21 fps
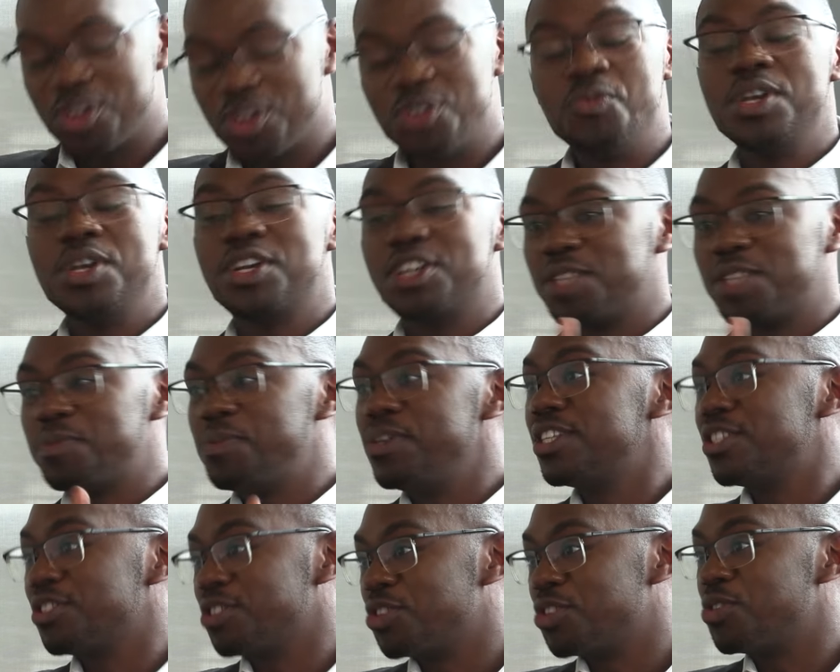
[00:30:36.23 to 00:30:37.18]
We could
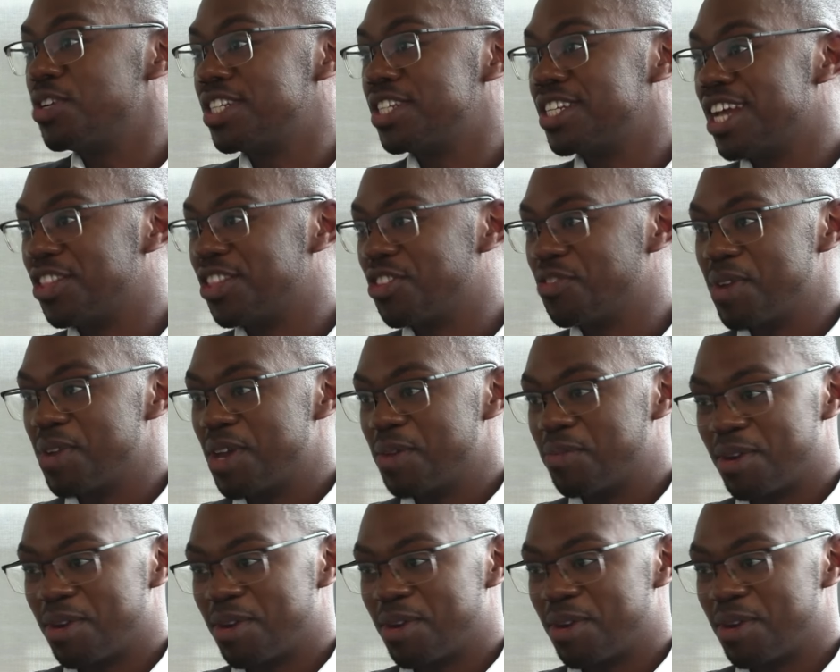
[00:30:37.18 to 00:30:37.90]
speak till the 29th of May,